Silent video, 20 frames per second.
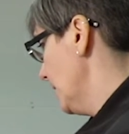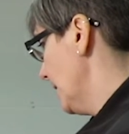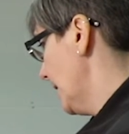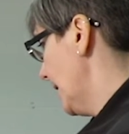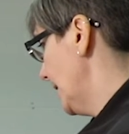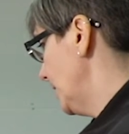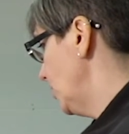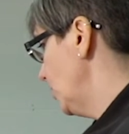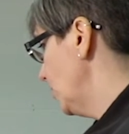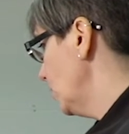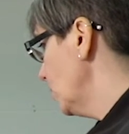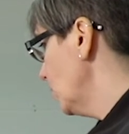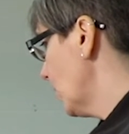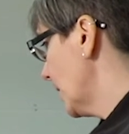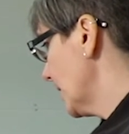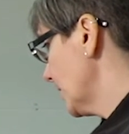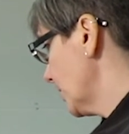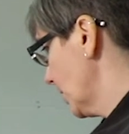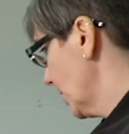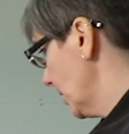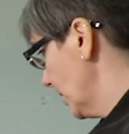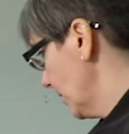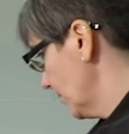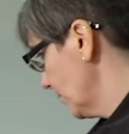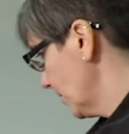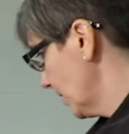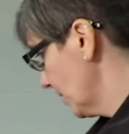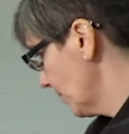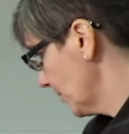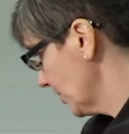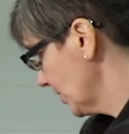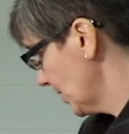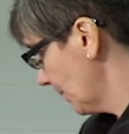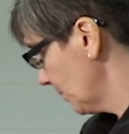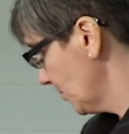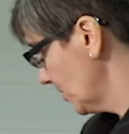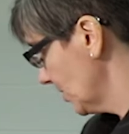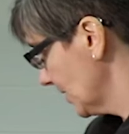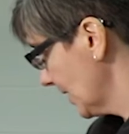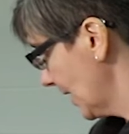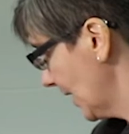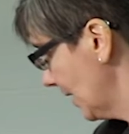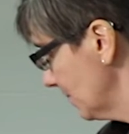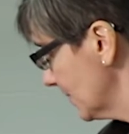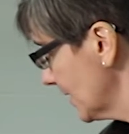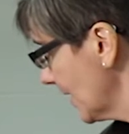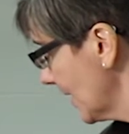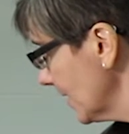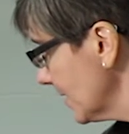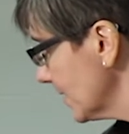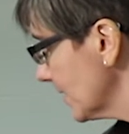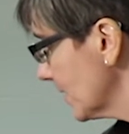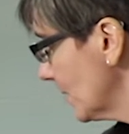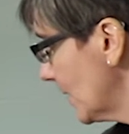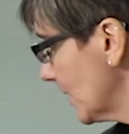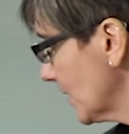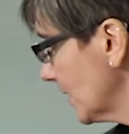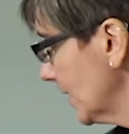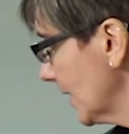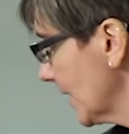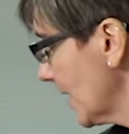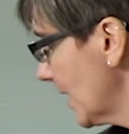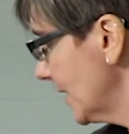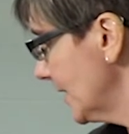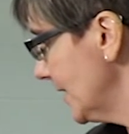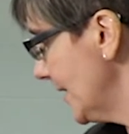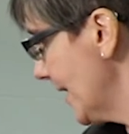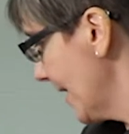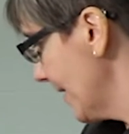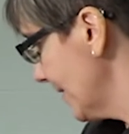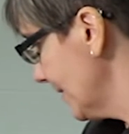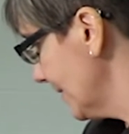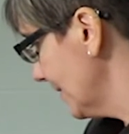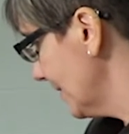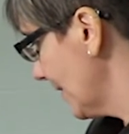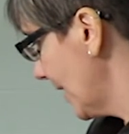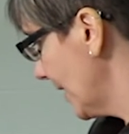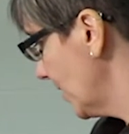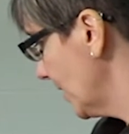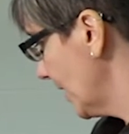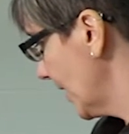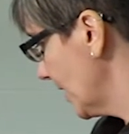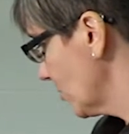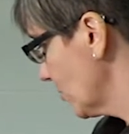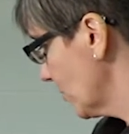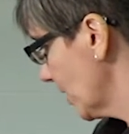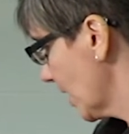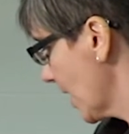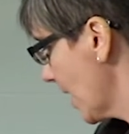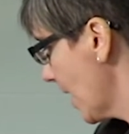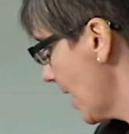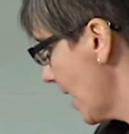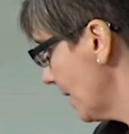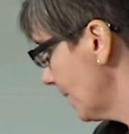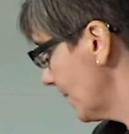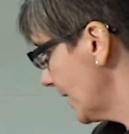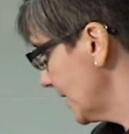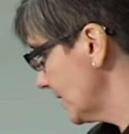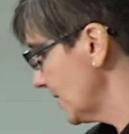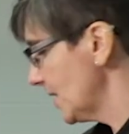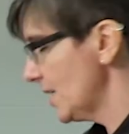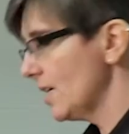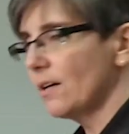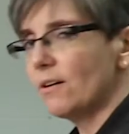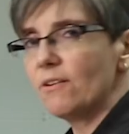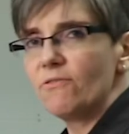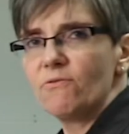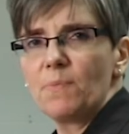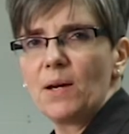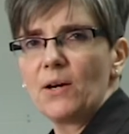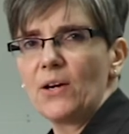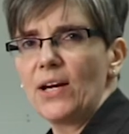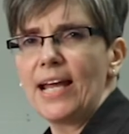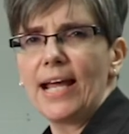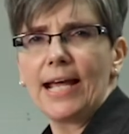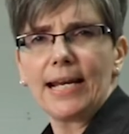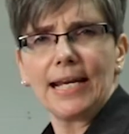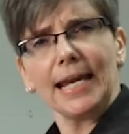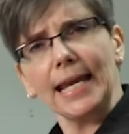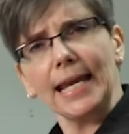I do want to close the perception time test, so I'll click on yes. I could enter a comment here if Mary had a